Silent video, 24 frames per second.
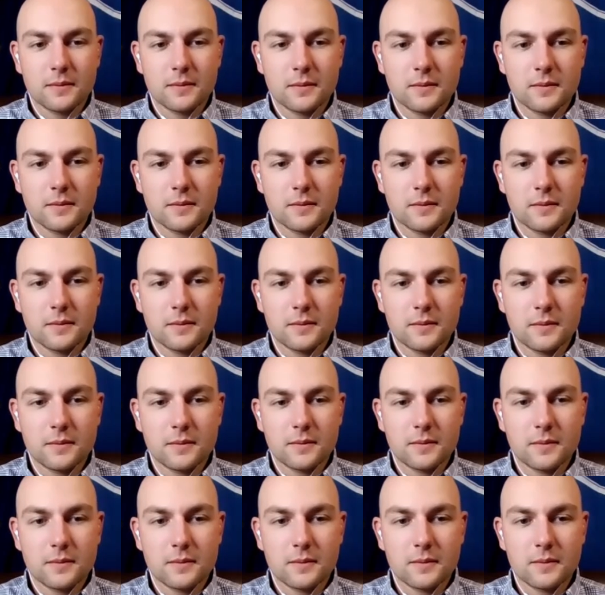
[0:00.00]

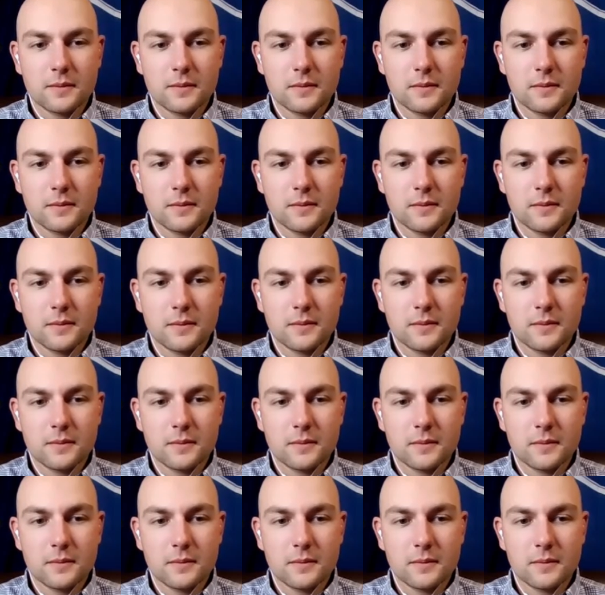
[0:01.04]

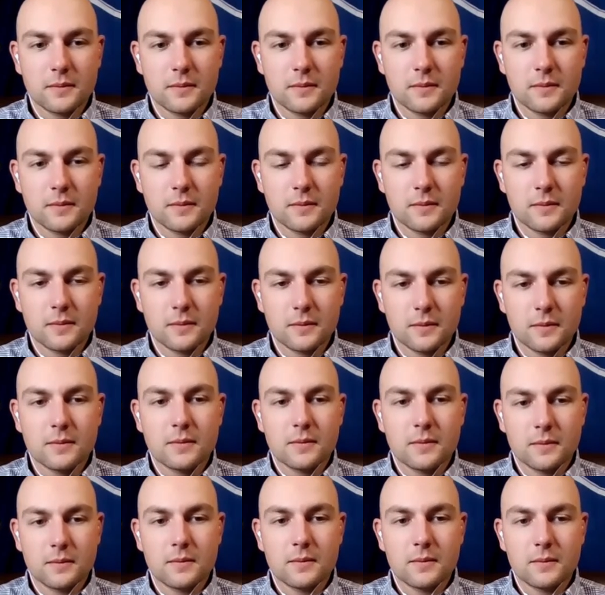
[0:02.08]

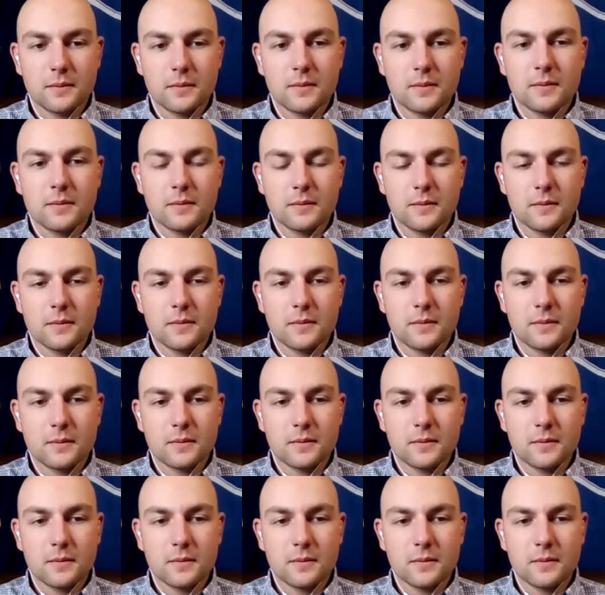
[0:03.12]
(silent)